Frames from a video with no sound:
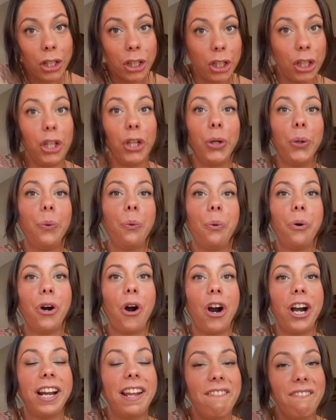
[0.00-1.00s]
you or
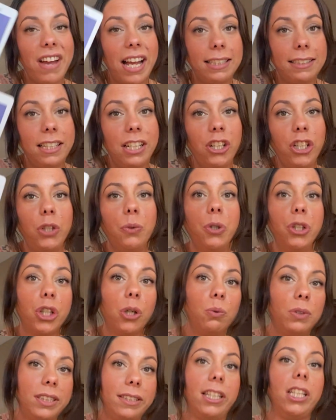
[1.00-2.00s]
aren't invested in you or
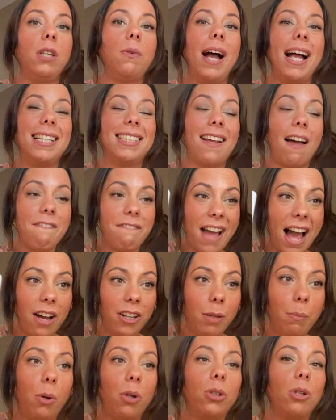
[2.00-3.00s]
don't see you as
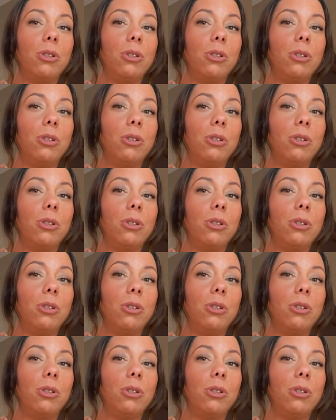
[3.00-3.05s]
valuable,